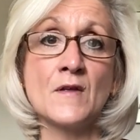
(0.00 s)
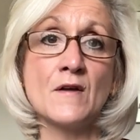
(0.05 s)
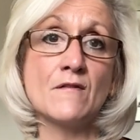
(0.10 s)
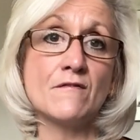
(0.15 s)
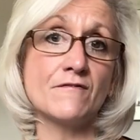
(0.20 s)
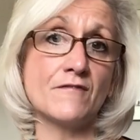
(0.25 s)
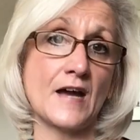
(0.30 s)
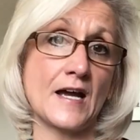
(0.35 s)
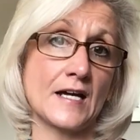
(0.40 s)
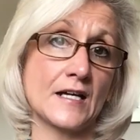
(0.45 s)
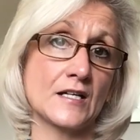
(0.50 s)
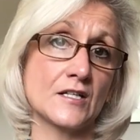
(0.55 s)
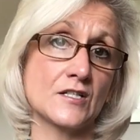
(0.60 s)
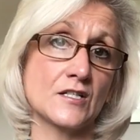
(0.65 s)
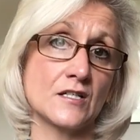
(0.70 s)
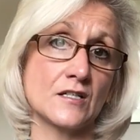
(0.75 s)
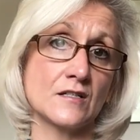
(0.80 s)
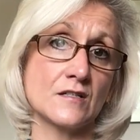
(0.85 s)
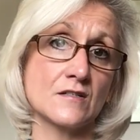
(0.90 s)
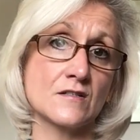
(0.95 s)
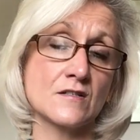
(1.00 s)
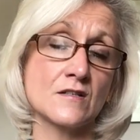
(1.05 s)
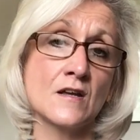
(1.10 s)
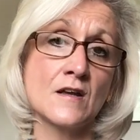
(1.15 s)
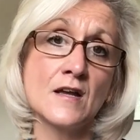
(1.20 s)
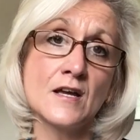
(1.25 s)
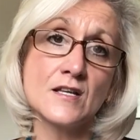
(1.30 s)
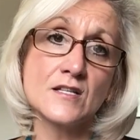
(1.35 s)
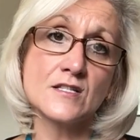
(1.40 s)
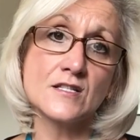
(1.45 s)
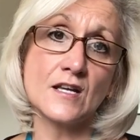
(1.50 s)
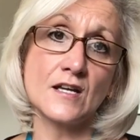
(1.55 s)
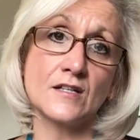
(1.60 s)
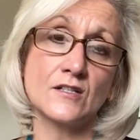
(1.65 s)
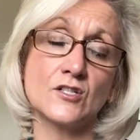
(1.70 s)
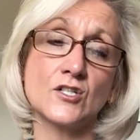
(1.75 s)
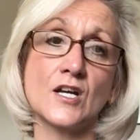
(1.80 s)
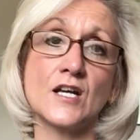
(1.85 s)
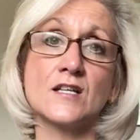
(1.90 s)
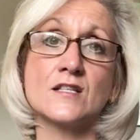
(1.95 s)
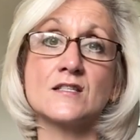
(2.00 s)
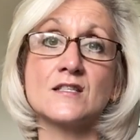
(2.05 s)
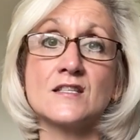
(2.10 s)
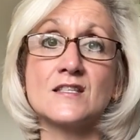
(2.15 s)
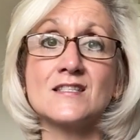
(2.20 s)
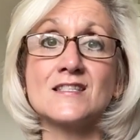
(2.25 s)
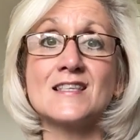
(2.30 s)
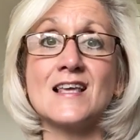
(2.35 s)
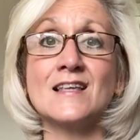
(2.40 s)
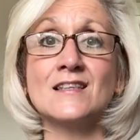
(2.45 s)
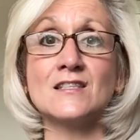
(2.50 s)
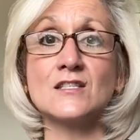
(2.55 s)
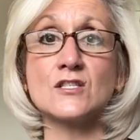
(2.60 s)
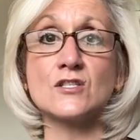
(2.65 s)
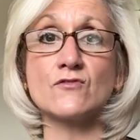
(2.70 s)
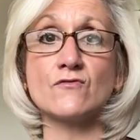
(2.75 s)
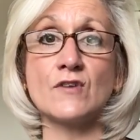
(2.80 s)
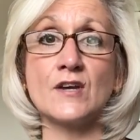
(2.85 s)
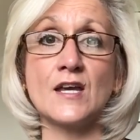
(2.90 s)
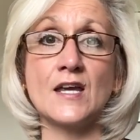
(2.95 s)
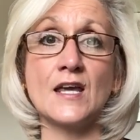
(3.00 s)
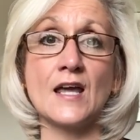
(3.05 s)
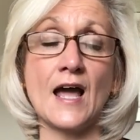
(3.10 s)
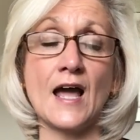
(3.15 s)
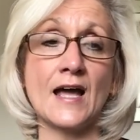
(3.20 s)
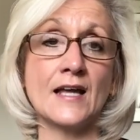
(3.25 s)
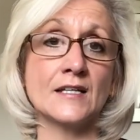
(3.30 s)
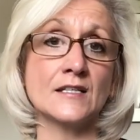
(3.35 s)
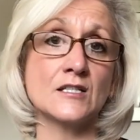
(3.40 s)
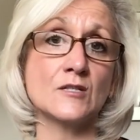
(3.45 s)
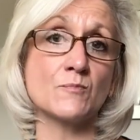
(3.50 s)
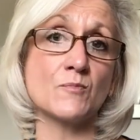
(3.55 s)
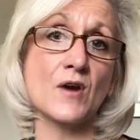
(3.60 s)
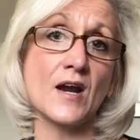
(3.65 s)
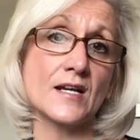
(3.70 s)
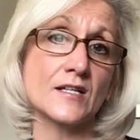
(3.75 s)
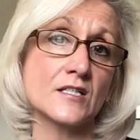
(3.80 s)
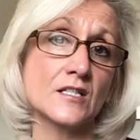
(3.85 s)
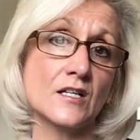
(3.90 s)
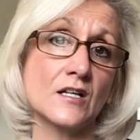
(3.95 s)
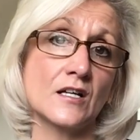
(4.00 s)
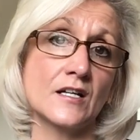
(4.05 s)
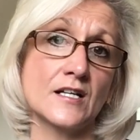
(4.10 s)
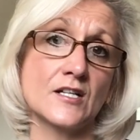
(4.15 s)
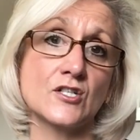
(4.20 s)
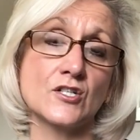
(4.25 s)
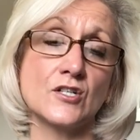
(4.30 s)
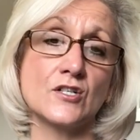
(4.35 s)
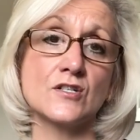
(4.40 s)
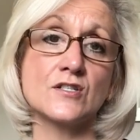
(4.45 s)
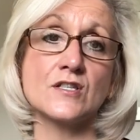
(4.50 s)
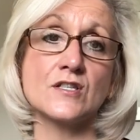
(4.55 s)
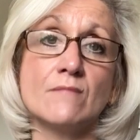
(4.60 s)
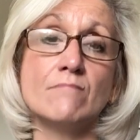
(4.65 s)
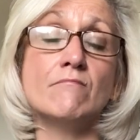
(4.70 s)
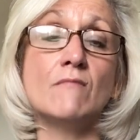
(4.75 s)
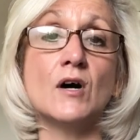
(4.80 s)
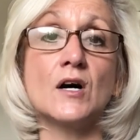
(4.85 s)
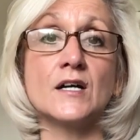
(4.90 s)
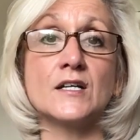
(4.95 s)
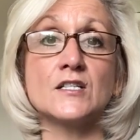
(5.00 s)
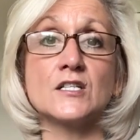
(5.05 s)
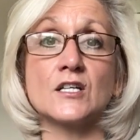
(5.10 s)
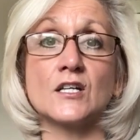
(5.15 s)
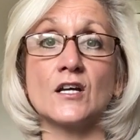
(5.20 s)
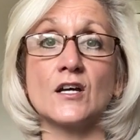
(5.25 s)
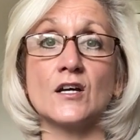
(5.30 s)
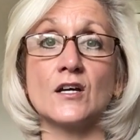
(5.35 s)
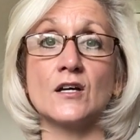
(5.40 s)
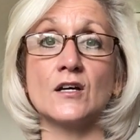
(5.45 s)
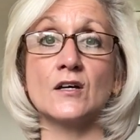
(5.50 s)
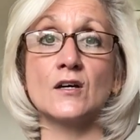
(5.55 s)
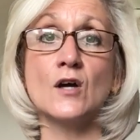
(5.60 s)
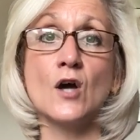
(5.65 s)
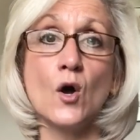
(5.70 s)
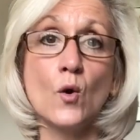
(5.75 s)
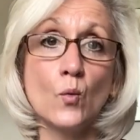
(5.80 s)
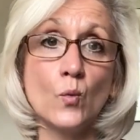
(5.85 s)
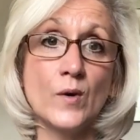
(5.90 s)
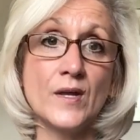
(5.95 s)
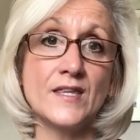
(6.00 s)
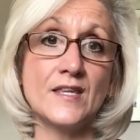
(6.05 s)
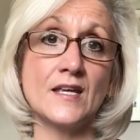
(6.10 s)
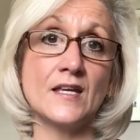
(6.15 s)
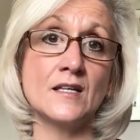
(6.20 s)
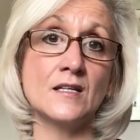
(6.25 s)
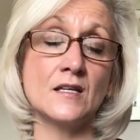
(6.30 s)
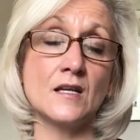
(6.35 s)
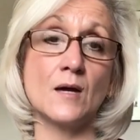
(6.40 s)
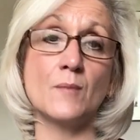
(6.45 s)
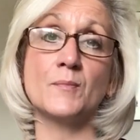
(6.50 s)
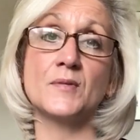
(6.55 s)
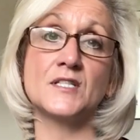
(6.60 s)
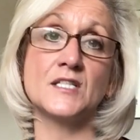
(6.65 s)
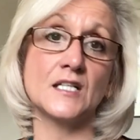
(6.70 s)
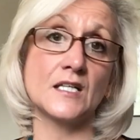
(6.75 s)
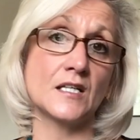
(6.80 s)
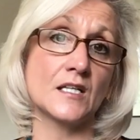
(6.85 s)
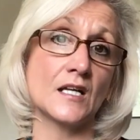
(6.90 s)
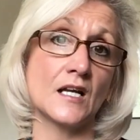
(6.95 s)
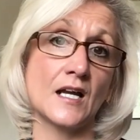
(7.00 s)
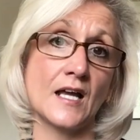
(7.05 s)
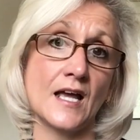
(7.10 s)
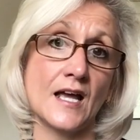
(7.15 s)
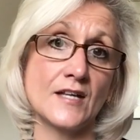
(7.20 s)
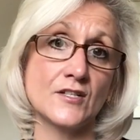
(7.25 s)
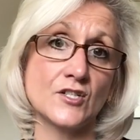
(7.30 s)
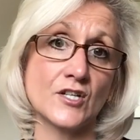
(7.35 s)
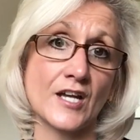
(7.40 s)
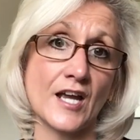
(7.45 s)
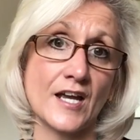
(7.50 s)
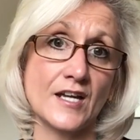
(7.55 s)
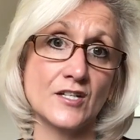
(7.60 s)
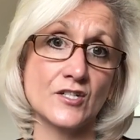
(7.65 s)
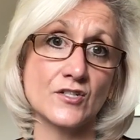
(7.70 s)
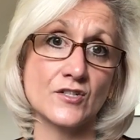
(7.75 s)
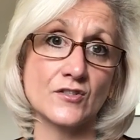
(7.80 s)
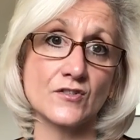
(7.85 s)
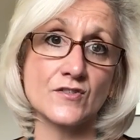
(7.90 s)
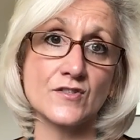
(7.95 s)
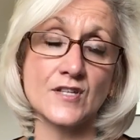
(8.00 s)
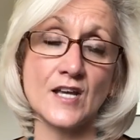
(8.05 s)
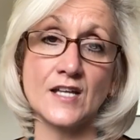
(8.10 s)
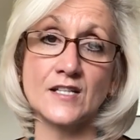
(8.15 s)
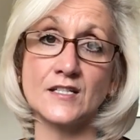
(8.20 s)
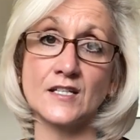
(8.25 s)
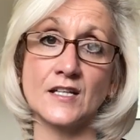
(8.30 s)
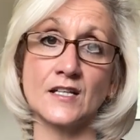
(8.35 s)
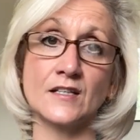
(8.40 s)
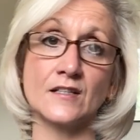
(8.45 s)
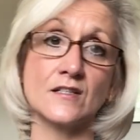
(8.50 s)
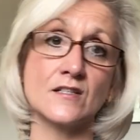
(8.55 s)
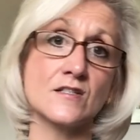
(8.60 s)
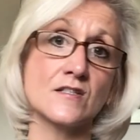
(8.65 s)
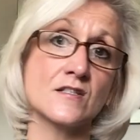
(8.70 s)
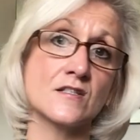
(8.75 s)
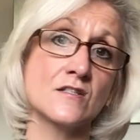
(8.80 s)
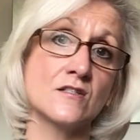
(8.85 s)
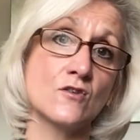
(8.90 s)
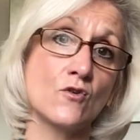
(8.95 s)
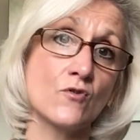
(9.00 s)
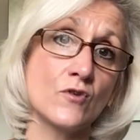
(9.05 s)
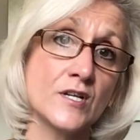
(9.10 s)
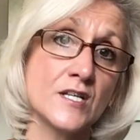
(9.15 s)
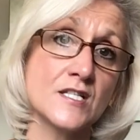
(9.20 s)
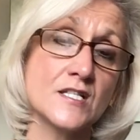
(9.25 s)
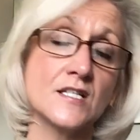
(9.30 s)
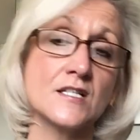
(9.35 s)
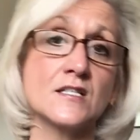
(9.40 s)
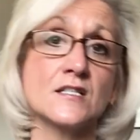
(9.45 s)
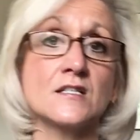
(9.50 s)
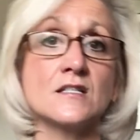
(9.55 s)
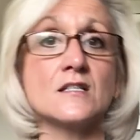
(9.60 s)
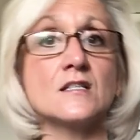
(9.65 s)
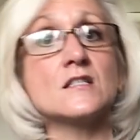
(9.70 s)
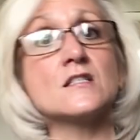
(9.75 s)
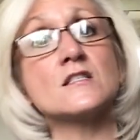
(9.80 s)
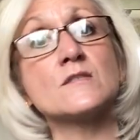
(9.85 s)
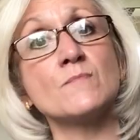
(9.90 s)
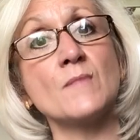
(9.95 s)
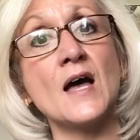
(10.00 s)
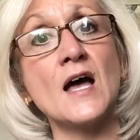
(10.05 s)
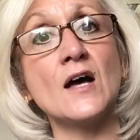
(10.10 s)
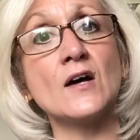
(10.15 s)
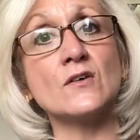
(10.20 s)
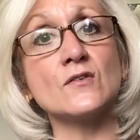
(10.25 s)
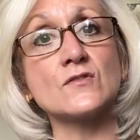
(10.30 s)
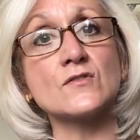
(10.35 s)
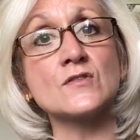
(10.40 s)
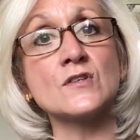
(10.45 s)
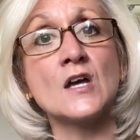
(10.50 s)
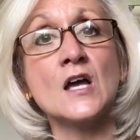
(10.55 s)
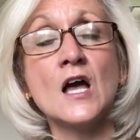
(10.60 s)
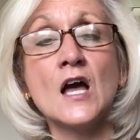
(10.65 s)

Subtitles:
factors, such as the sensory and practical issues might occur within a particular educational setting, the noises and the smells,